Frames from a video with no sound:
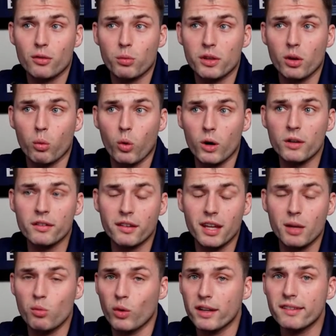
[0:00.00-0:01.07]
When the worst
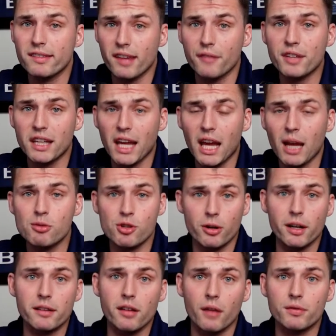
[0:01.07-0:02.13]
team wins seven games, you're
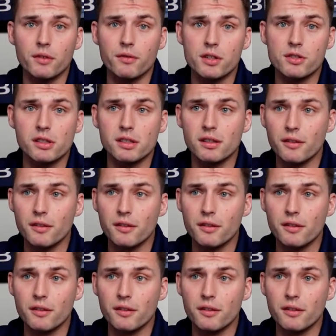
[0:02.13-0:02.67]
in a tough division.